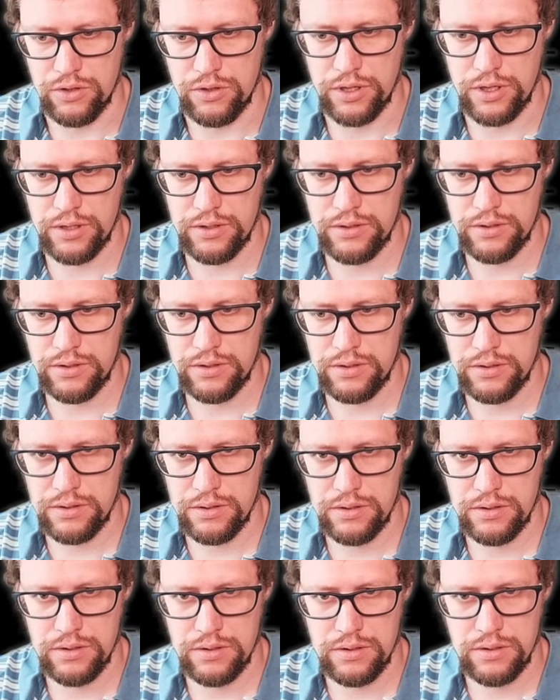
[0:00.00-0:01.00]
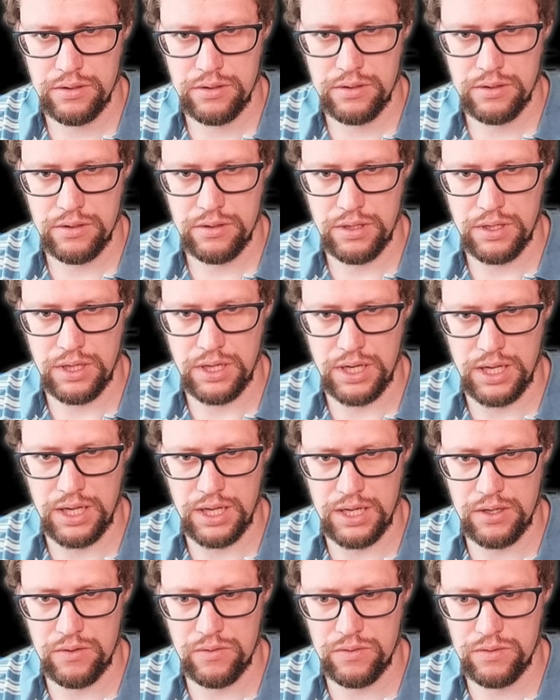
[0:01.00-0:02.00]
run.
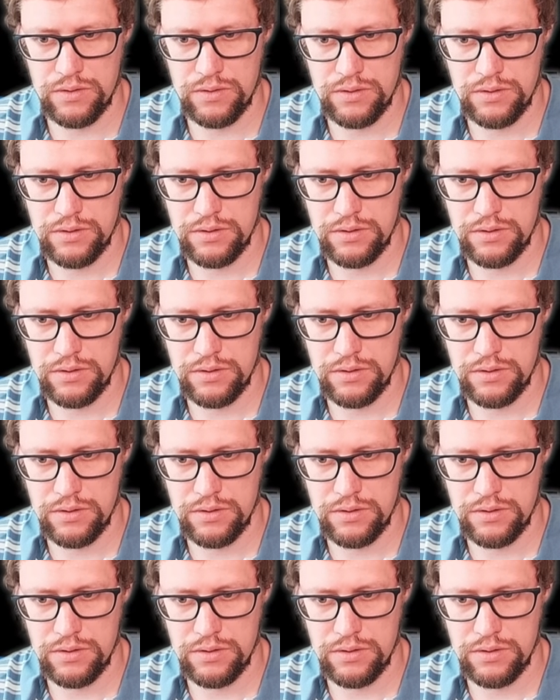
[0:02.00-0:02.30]
Allow.